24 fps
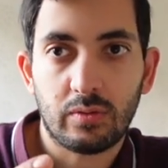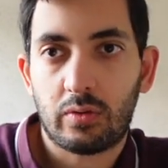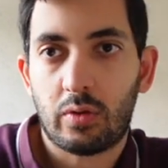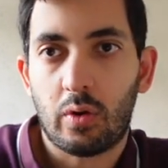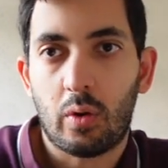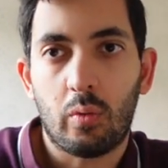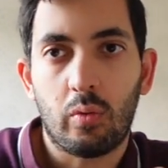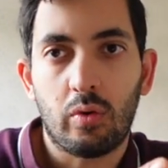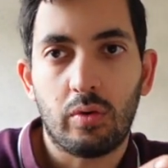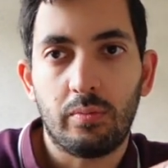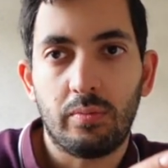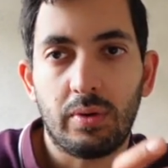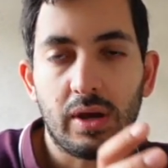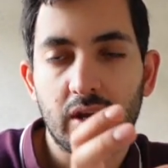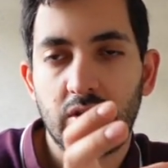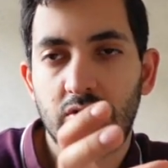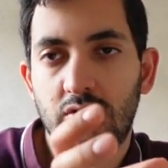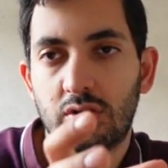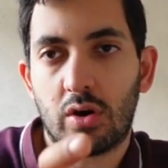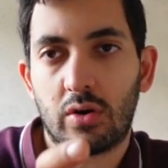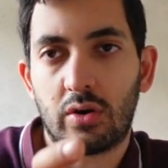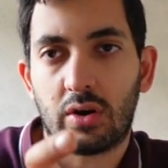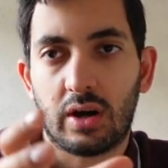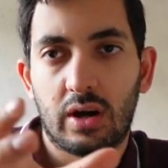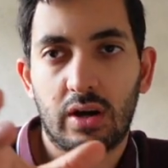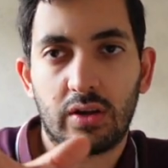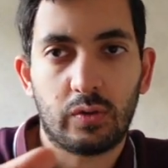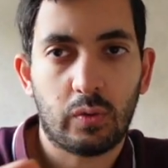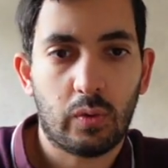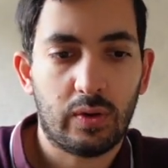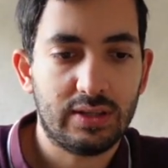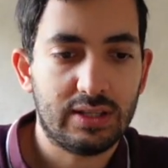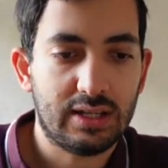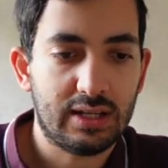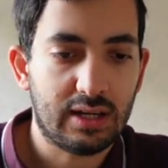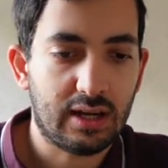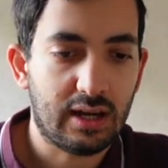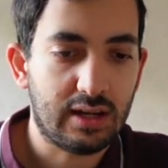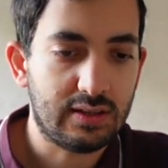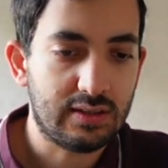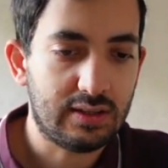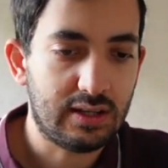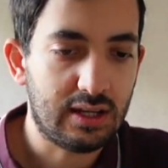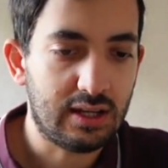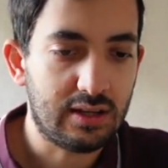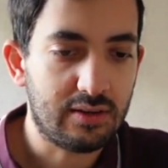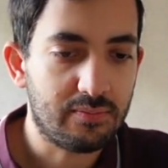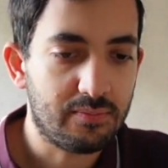So it would be Joker
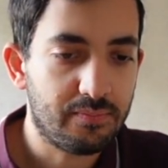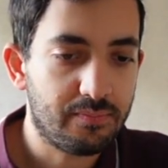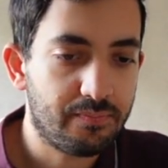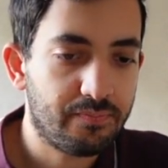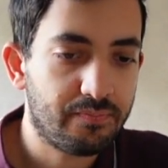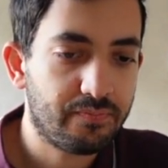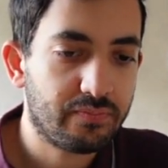2019.